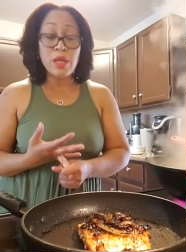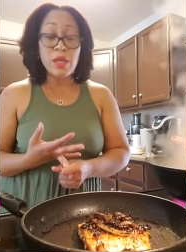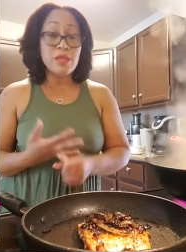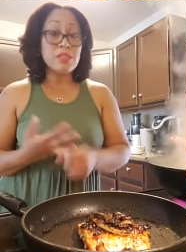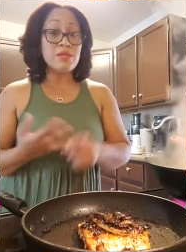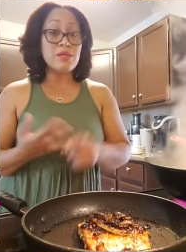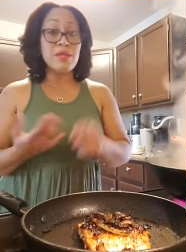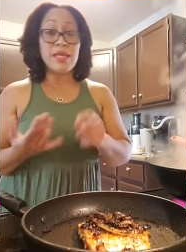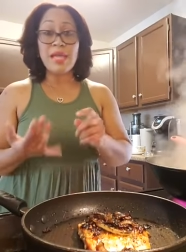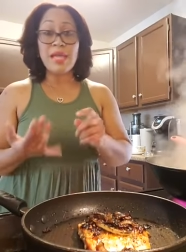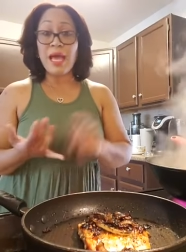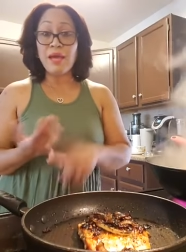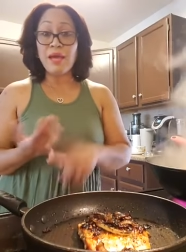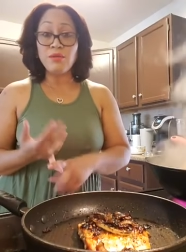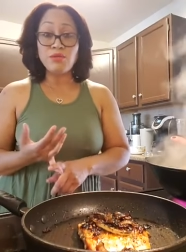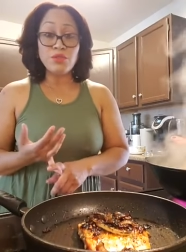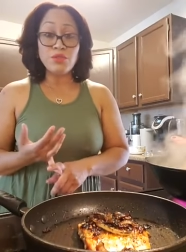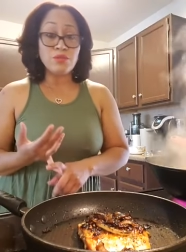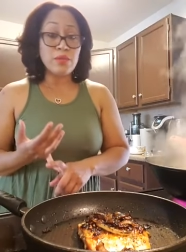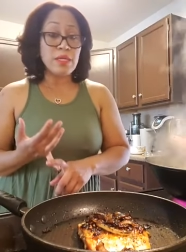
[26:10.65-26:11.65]
So like I
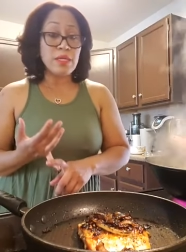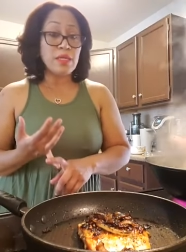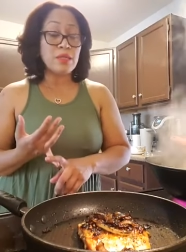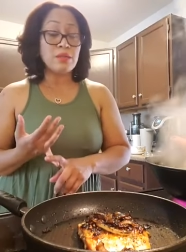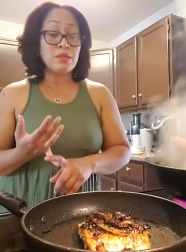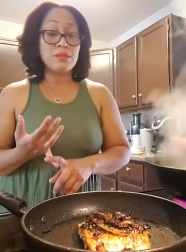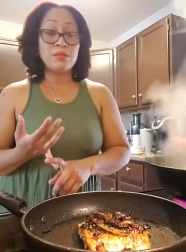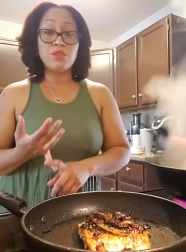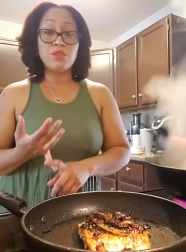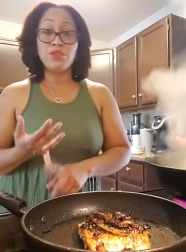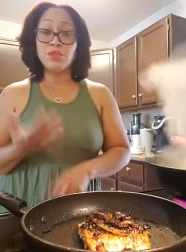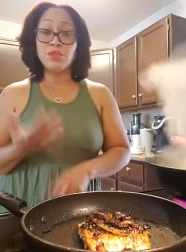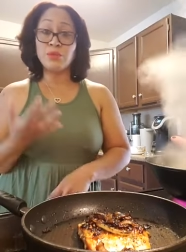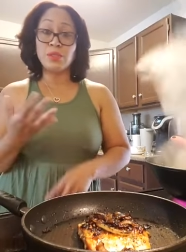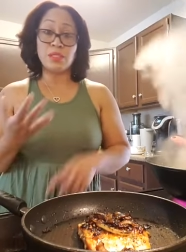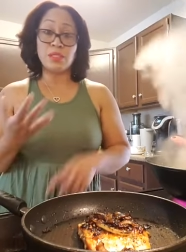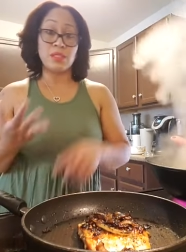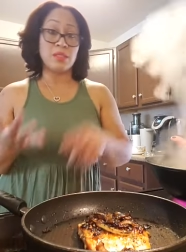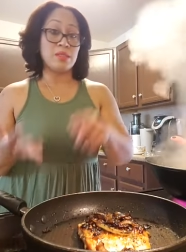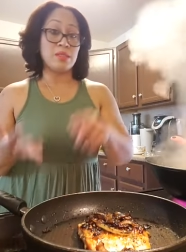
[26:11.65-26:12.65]
don't drink
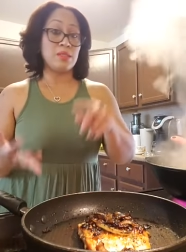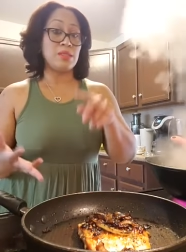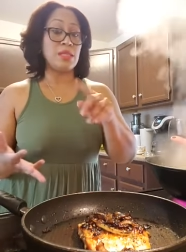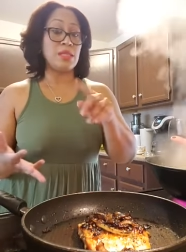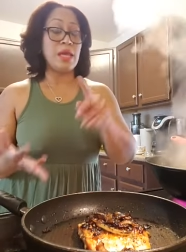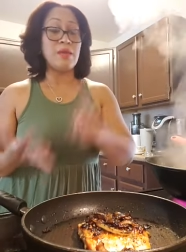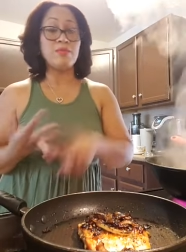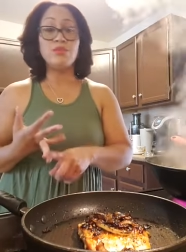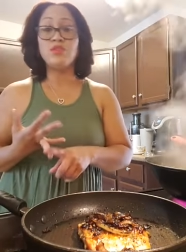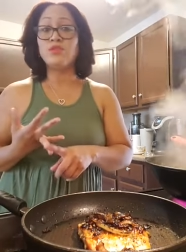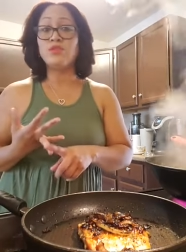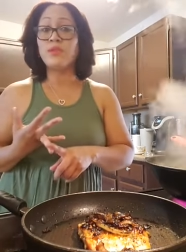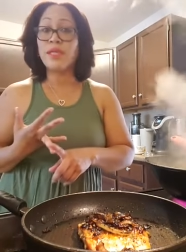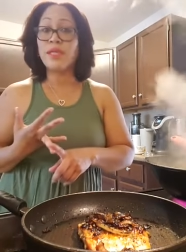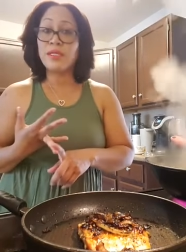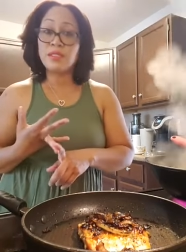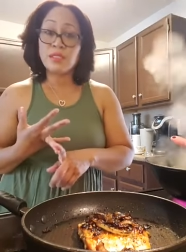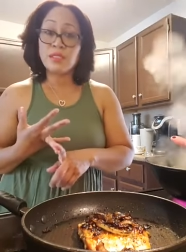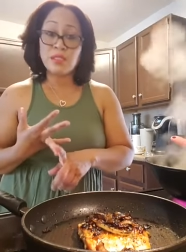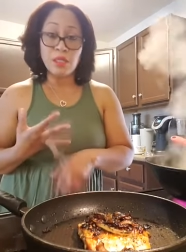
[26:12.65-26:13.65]
juices. I don't
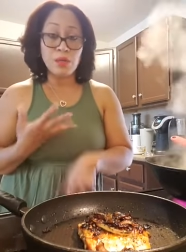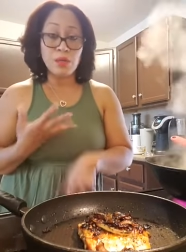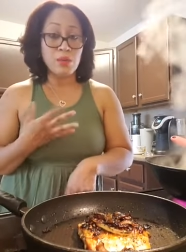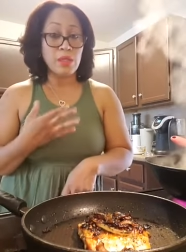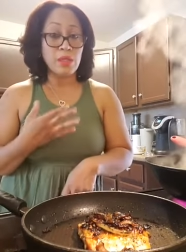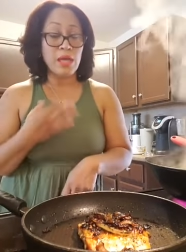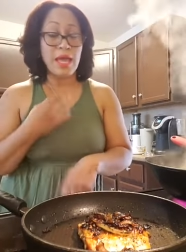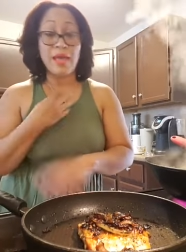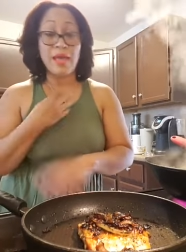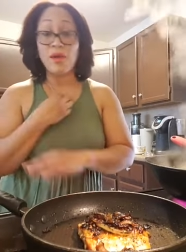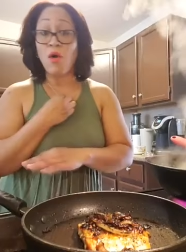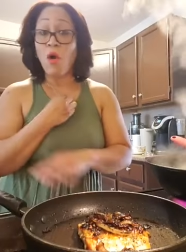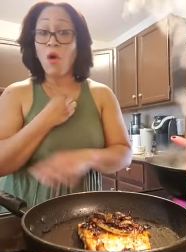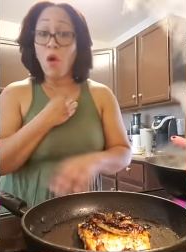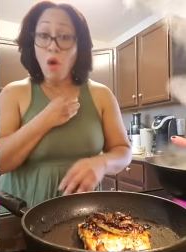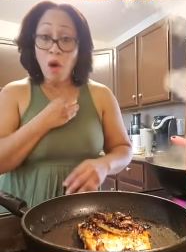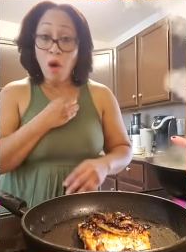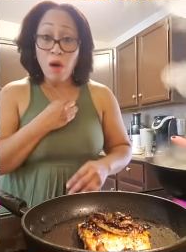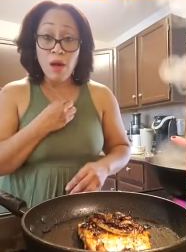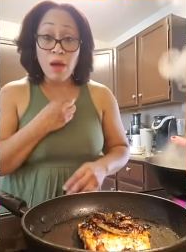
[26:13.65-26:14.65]
drink soda at
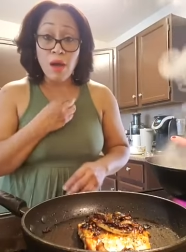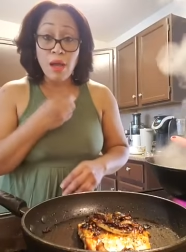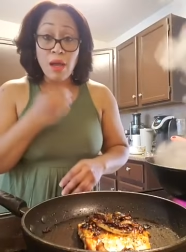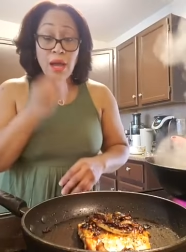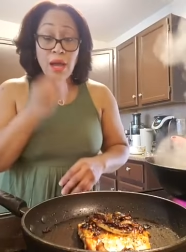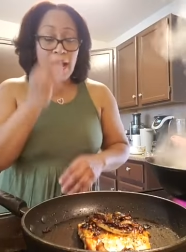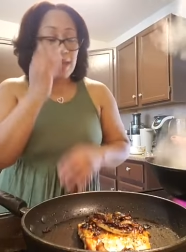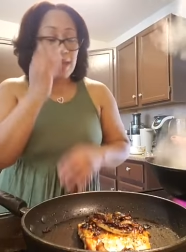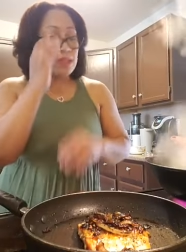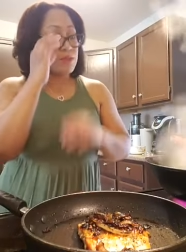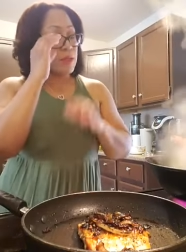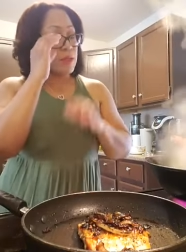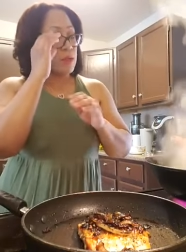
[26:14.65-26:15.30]
all. I drink